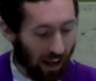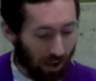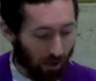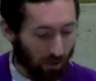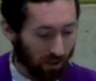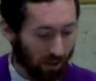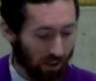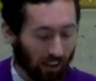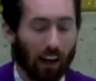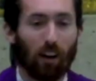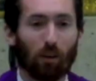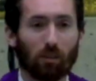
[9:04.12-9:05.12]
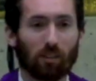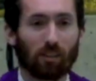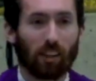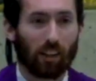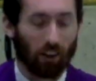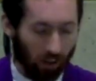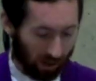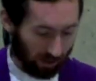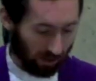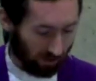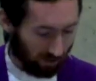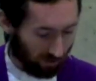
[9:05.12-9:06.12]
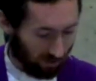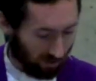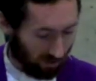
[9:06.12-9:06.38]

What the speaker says: calves, cows, and oxen.